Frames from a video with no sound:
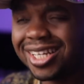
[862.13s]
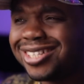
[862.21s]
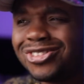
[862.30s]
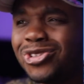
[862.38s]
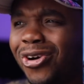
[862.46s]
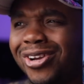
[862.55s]

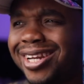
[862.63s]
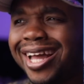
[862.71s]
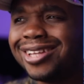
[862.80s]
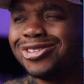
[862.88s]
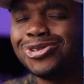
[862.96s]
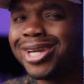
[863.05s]
It's not
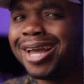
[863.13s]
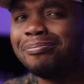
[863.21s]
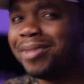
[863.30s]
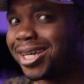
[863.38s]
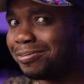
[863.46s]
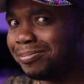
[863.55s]
that you can't
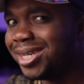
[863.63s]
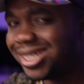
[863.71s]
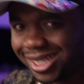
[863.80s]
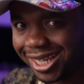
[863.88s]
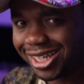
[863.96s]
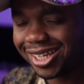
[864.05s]
make a
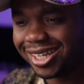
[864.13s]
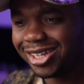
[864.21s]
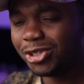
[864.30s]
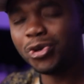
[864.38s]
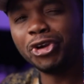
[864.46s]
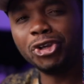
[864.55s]
mistake.
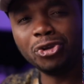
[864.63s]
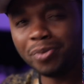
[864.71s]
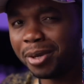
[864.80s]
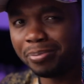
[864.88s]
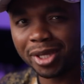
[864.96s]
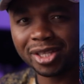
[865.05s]
You're a
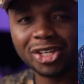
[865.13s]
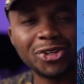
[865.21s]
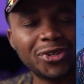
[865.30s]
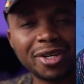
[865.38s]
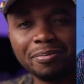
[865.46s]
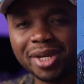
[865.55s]
human being.
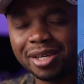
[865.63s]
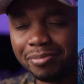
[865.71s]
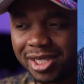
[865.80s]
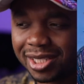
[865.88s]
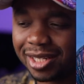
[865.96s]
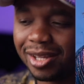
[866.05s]
You can make a
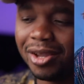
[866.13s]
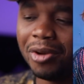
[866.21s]
mistake.